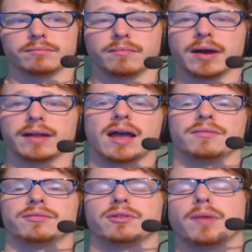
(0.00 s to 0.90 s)
my life.
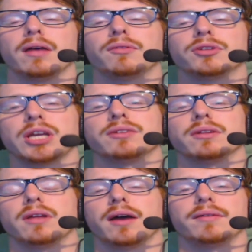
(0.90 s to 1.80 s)
So my life has changed a
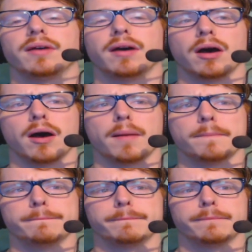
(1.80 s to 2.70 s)
lot.
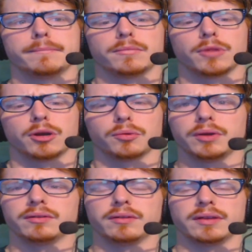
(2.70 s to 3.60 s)
Um,
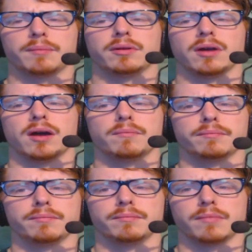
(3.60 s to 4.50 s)
Recently, I've become
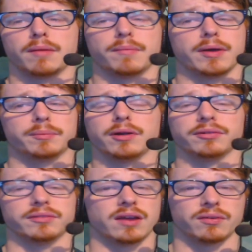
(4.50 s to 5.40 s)
a better
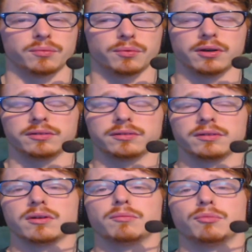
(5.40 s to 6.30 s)
person than I ever was,
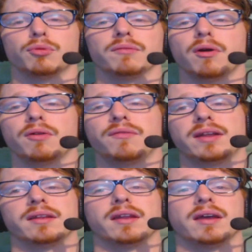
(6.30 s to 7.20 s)
more
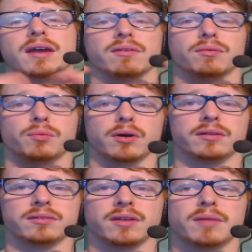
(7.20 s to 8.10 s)
motivated than I ever
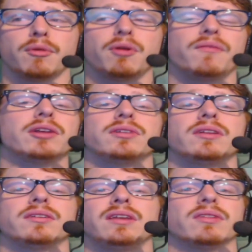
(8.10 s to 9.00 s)
was. Motivation
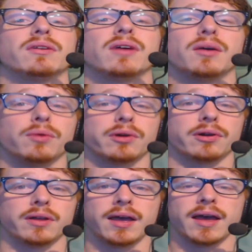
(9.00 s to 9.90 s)
isn't even the right
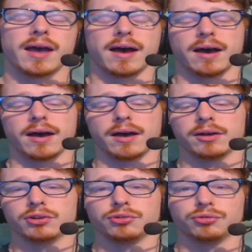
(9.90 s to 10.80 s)
word. Uh,
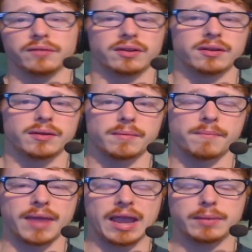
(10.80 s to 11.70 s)
driven,
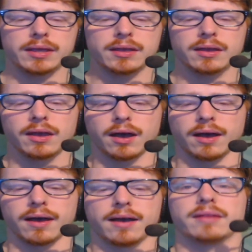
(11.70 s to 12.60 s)
maybe.
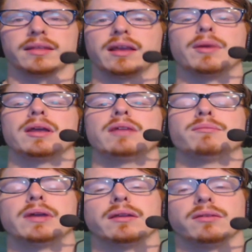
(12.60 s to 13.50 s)
Uh, I think I'm not
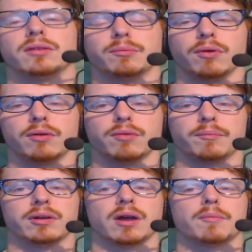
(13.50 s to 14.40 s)
even getting to the point where
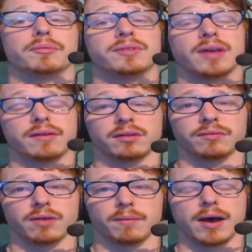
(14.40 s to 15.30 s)
I've become
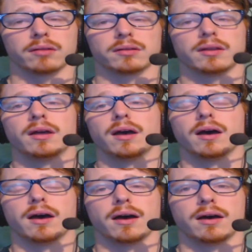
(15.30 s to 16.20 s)
obsessive about
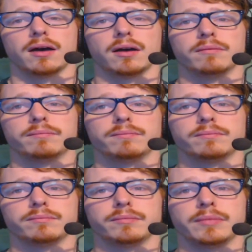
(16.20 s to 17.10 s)
uh,
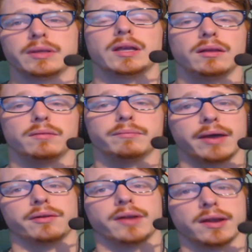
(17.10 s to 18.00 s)
being
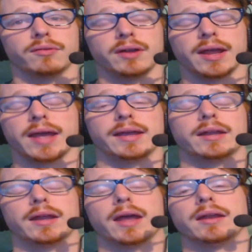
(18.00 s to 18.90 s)
better every day
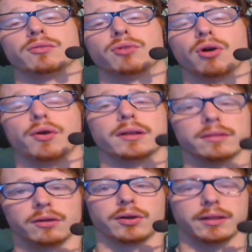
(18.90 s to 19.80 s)
and, and growing and
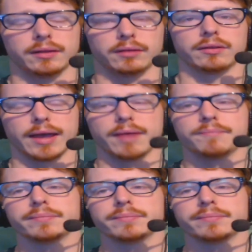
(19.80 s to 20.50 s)
learning and things like that.